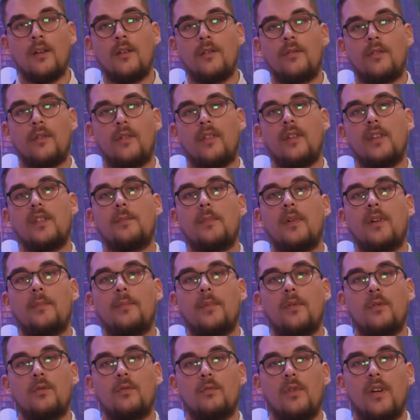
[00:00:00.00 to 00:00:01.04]
For this
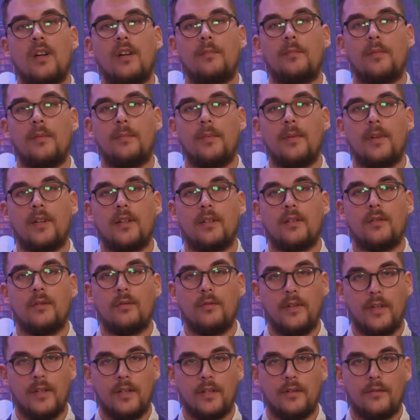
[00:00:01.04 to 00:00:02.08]
purpose, we have prepared
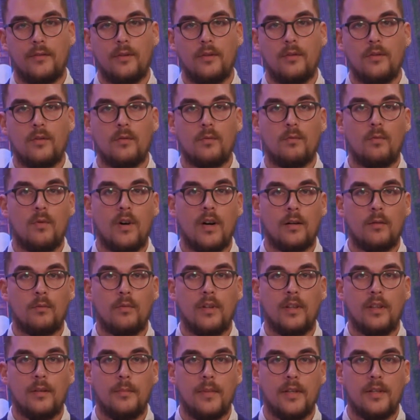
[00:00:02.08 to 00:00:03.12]
two interviews, one
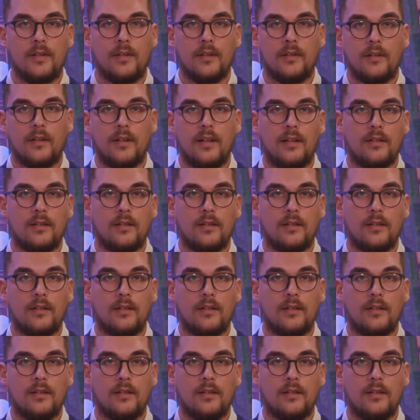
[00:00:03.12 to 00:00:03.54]
with Mr.